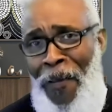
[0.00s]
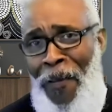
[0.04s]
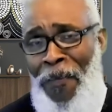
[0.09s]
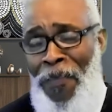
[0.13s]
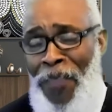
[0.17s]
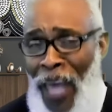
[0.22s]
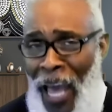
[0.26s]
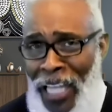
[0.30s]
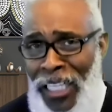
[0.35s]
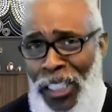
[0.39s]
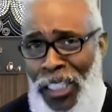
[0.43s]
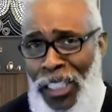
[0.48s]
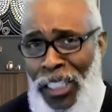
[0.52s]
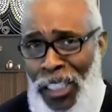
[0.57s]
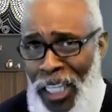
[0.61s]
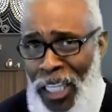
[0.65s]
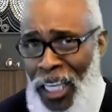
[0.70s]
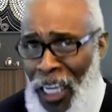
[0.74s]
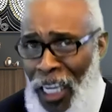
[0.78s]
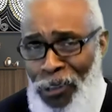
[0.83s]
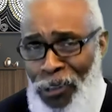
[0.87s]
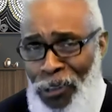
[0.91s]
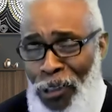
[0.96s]
That's the
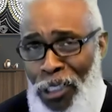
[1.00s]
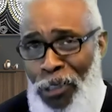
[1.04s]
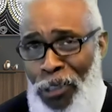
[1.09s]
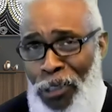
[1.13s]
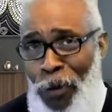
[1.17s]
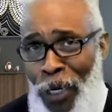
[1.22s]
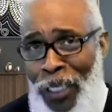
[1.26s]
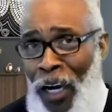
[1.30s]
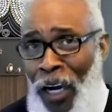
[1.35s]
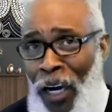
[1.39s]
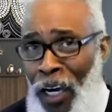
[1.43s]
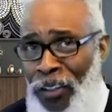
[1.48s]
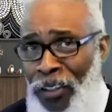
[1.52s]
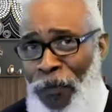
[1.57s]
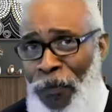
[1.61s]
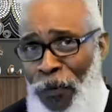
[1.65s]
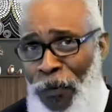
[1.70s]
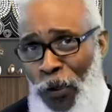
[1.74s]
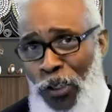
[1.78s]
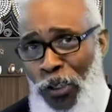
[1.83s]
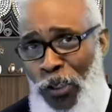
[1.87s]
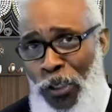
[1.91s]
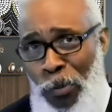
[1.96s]
interest rate on the
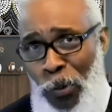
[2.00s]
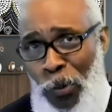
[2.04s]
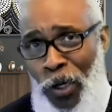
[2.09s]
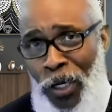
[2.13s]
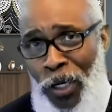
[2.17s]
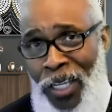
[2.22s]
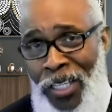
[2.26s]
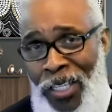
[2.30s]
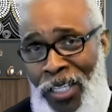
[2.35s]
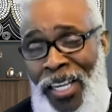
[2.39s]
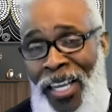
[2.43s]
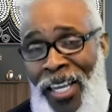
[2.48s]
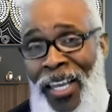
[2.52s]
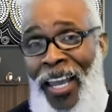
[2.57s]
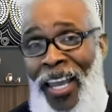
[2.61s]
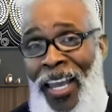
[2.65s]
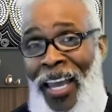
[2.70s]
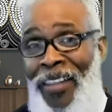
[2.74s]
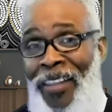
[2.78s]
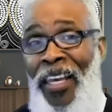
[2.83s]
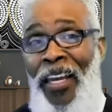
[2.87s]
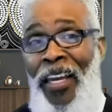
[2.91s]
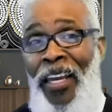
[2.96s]
first mortgage,
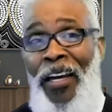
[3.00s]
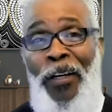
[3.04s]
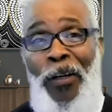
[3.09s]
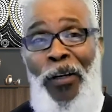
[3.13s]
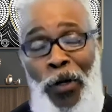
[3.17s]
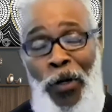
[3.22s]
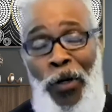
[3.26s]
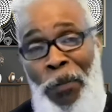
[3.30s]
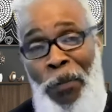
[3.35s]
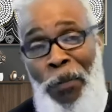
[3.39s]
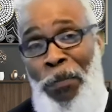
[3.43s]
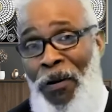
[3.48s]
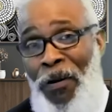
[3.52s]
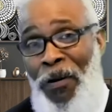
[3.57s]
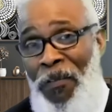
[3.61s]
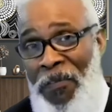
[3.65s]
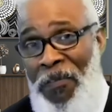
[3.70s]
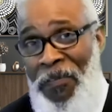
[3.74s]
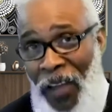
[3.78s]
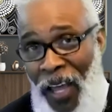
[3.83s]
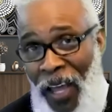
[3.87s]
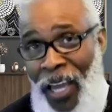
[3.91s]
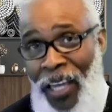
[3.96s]
and they are going to
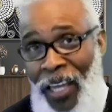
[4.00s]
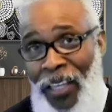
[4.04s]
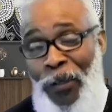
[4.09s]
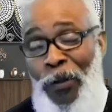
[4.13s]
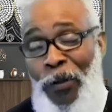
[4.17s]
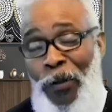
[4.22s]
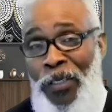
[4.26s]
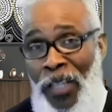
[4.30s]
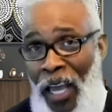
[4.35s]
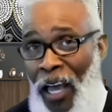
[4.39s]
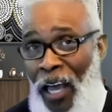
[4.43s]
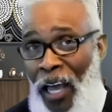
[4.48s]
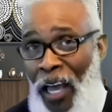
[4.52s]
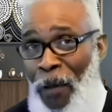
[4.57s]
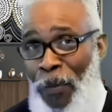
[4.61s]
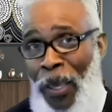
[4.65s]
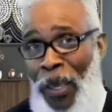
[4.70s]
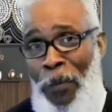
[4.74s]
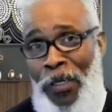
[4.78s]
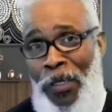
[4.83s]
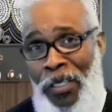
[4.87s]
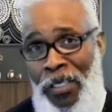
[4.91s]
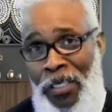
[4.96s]
provide you down
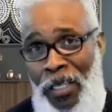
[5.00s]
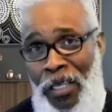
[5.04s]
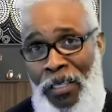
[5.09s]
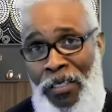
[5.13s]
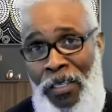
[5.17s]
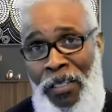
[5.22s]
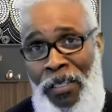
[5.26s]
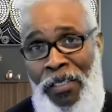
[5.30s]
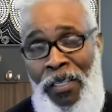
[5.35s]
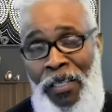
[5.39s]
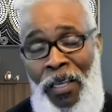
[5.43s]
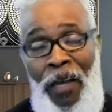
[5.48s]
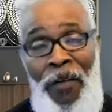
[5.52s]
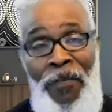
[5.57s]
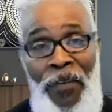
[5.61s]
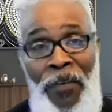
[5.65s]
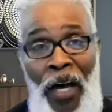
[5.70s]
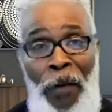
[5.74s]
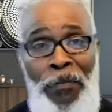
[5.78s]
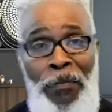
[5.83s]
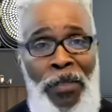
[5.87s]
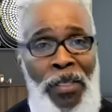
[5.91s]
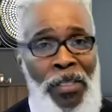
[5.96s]
payment assistance of
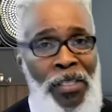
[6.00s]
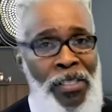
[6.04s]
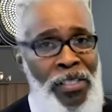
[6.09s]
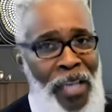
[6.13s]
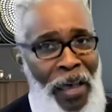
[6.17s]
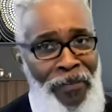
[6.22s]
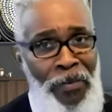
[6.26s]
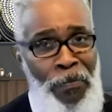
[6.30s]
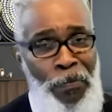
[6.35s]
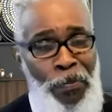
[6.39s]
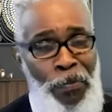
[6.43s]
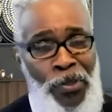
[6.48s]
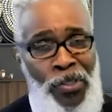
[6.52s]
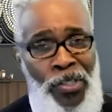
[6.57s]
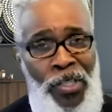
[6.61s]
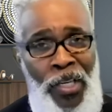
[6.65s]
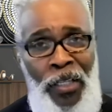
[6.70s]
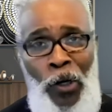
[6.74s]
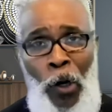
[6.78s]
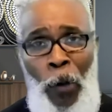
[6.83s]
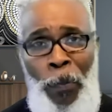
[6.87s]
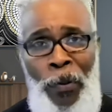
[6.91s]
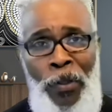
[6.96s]
up to
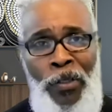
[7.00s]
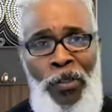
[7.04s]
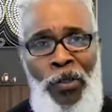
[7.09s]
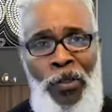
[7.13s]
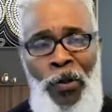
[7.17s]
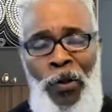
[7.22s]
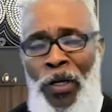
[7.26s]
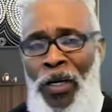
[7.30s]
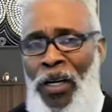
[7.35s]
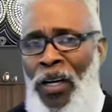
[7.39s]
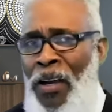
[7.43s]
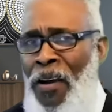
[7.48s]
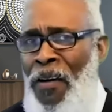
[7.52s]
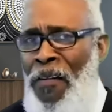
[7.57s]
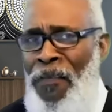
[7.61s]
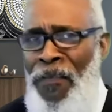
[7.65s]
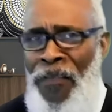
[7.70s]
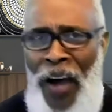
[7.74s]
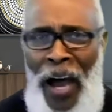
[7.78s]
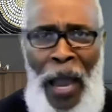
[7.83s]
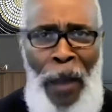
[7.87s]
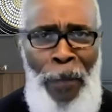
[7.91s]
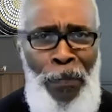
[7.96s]
7% open door,
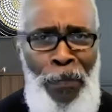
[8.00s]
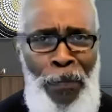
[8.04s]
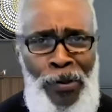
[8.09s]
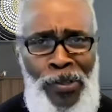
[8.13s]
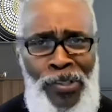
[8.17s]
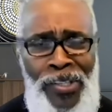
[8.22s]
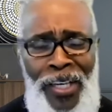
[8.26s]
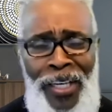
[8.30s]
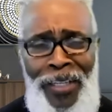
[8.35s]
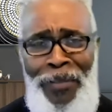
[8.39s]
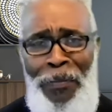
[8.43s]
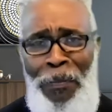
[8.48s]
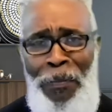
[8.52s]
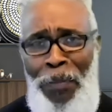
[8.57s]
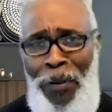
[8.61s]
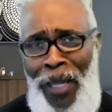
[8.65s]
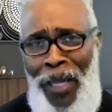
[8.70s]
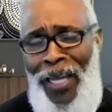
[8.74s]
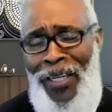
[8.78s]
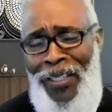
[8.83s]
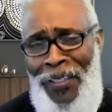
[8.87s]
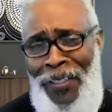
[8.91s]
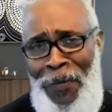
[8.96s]
5%
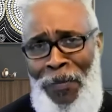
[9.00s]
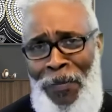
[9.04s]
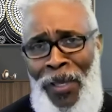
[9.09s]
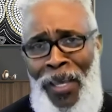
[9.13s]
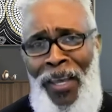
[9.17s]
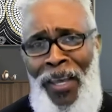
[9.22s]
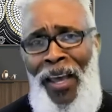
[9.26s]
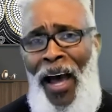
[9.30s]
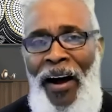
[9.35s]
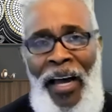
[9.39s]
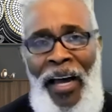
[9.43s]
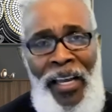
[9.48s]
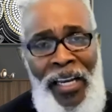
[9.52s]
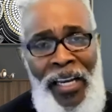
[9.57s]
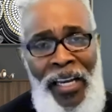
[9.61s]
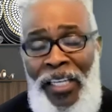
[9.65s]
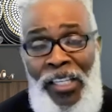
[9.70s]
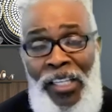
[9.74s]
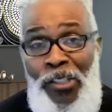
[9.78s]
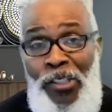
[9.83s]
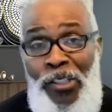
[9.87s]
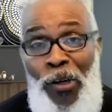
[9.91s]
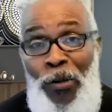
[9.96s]
platinum. I
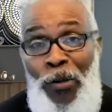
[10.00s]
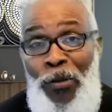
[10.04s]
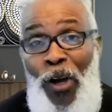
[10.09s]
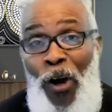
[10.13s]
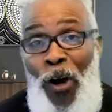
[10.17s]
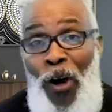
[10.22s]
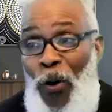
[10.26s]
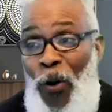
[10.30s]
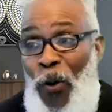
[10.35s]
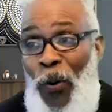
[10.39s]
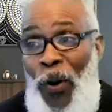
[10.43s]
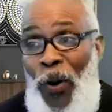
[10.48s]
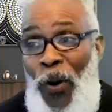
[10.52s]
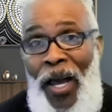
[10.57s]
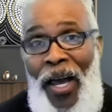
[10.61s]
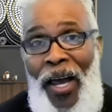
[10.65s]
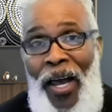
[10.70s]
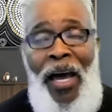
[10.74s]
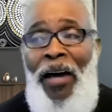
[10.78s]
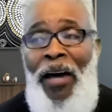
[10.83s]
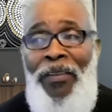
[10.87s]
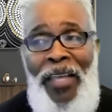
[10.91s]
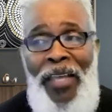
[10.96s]
just don't know
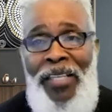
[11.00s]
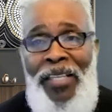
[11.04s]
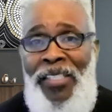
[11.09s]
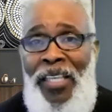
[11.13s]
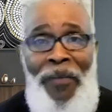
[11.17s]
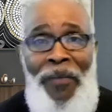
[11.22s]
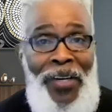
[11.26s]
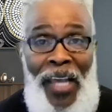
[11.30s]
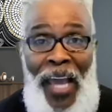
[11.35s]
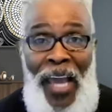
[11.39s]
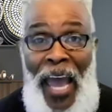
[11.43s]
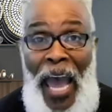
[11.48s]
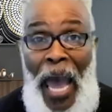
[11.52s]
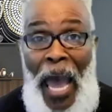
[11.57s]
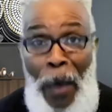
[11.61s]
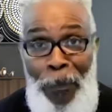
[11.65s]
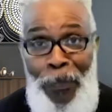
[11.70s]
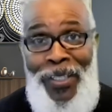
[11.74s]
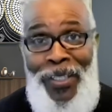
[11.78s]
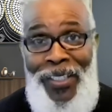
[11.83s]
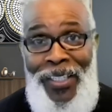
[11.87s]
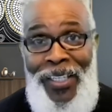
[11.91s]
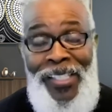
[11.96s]
how that's even
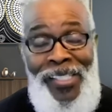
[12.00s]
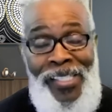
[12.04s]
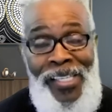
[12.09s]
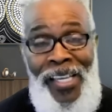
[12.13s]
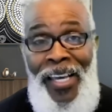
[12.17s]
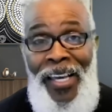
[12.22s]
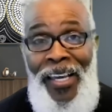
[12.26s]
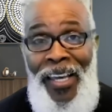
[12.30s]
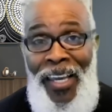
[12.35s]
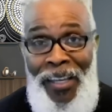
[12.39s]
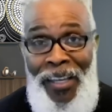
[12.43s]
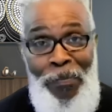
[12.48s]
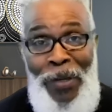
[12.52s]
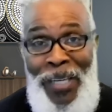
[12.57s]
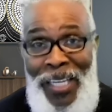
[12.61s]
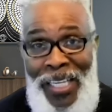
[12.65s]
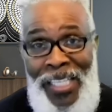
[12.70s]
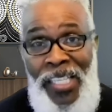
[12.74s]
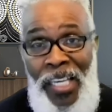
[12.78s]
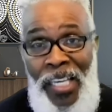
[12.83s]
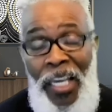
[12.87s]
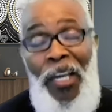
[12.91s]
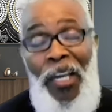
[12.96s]
happened. But
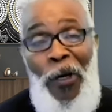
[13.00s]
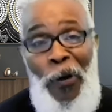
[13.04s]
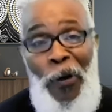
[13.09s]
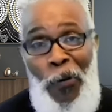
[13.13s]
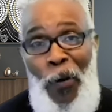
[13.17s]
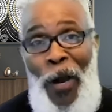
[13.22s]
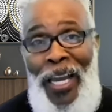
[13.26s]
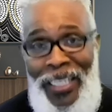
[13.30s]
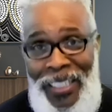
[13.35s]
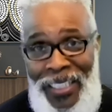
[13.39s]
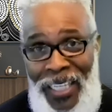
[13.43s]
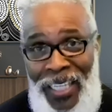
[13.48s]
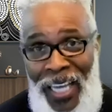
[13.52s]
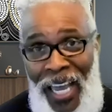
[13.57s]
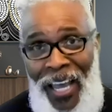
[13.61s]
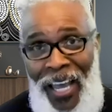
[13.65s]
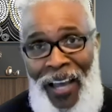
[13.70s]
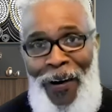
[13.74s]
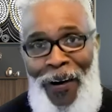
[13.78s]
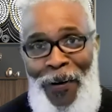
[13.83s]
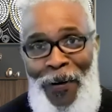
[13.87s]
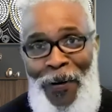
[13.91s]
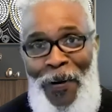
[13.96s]
it's here right
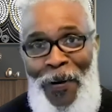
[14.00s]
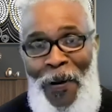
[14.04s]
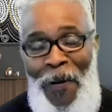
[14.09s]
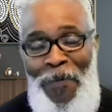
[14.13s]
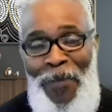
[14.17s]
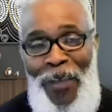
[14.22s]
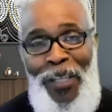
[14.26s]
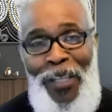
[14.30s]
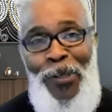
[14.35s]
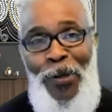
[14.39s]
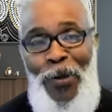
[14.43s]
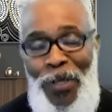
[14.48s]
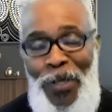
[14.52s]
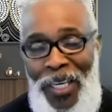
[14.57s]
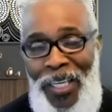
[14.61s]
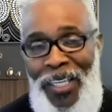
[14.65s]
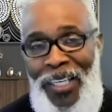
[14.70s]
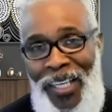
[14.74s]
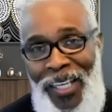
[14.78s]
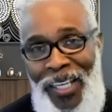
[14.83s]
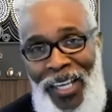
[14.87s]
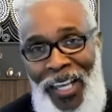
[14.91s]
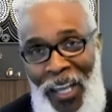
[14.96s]
now that you can
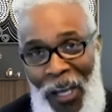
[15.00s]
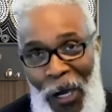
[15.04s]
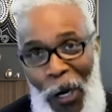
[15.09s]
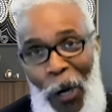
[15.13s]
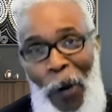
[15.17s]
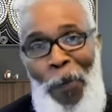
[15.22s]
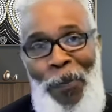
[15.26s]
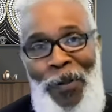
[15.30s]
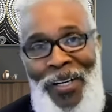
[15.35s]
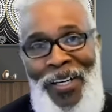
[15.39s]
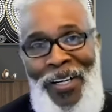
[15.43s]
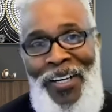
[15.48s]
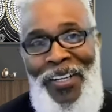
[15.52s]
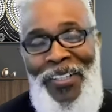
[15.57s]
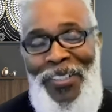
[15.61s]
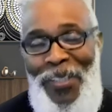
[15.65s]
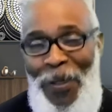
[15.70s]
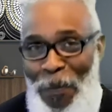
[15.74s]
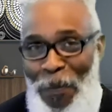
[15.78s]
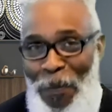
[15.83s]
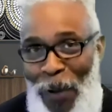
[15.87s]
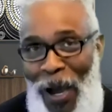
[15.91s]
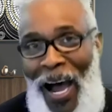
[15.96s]
get help to
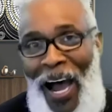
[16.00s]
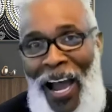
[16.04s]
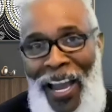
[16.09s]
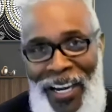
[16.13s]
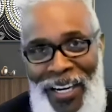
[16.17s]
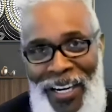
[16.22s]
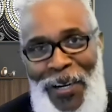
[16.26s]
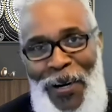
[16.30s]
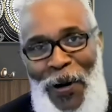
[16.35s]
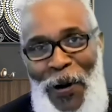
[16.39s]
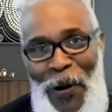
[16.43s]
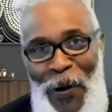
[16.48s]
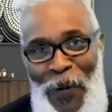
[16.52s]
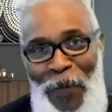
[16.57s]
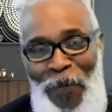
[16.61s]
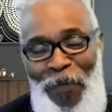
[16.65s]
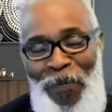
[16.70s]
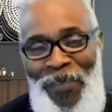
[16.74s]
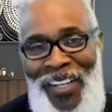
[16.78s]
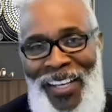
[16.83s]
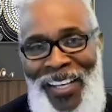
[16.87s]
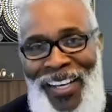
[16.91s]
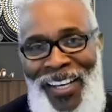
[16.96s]
buy a home